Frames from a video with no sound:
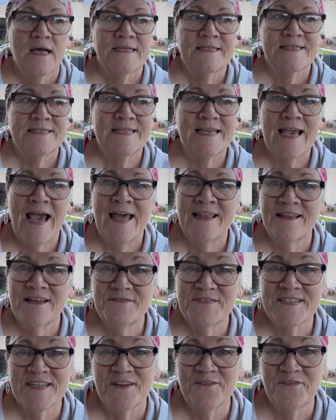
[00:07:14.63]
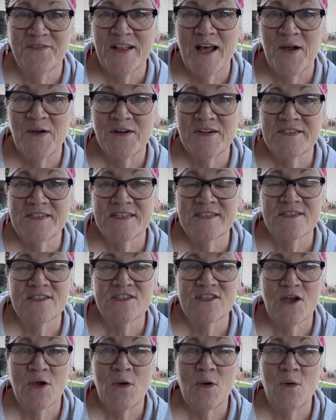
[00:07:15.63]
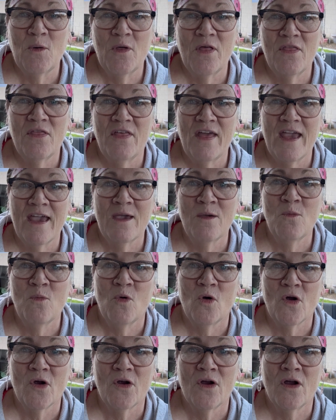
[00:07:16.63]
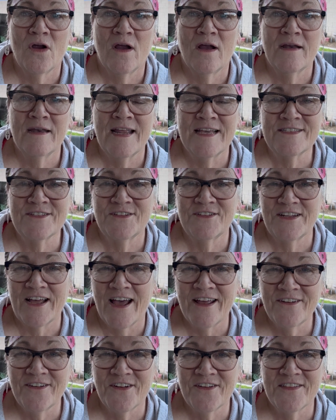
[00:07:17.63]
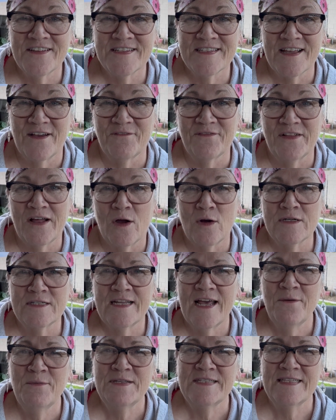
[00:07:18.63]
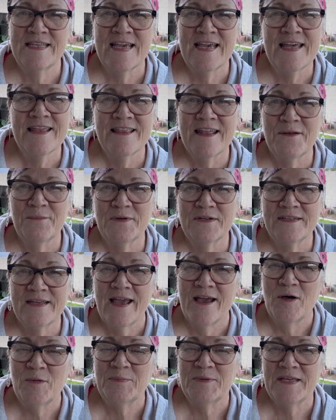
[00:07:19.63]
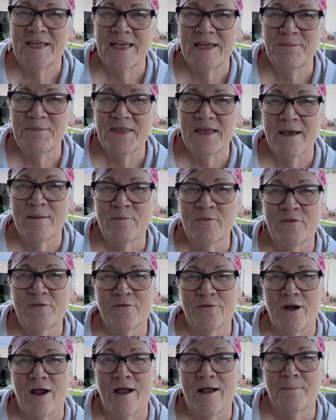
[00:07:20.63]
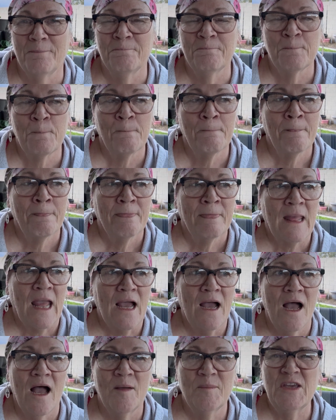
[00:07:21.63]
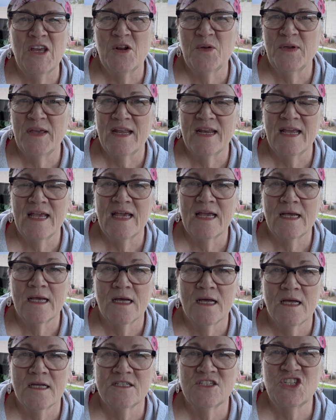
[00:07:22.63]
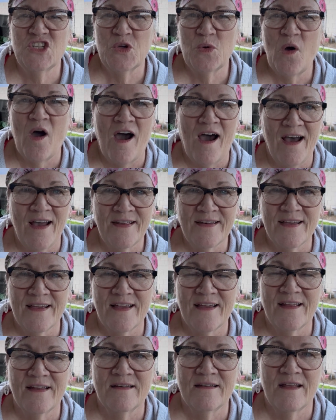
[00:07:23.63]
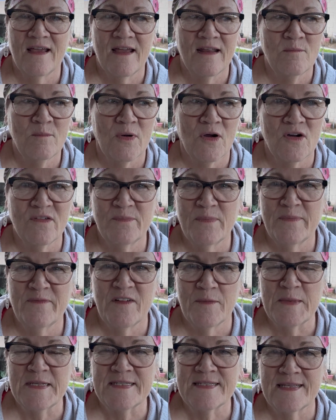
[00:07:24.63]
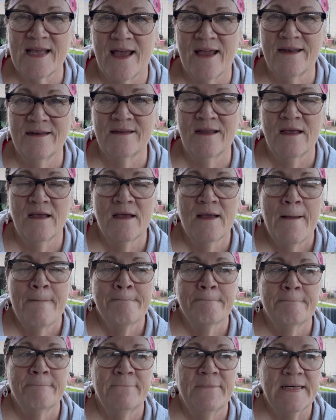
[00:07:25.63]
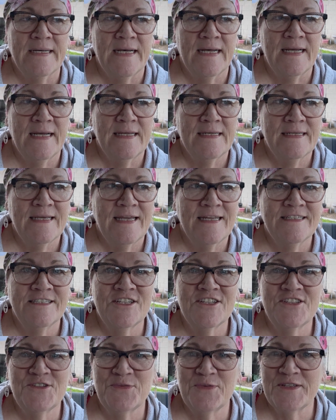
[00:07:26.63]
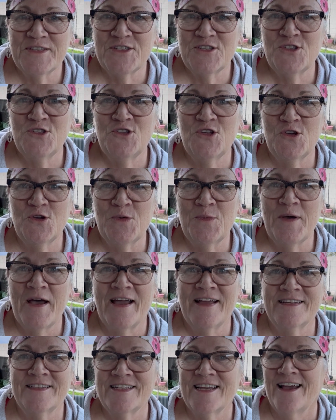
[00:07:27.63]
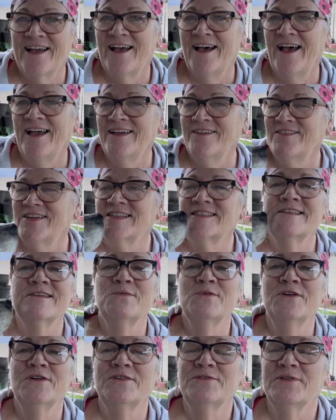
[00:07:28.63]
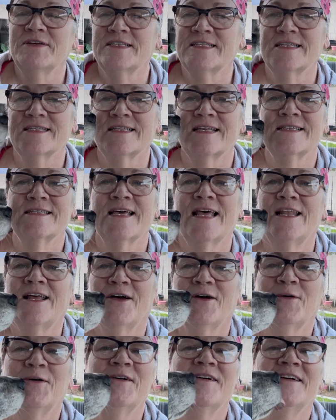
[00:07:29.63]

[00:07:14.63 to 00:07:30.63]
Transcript: see, I love sunflowers, and so they were nestled under the sunflowers. I was thinking that it would help keep them from, getting too hot and burned from the sun, but it just was too much. Hi, Ritzy Roo. Ritzy says hello.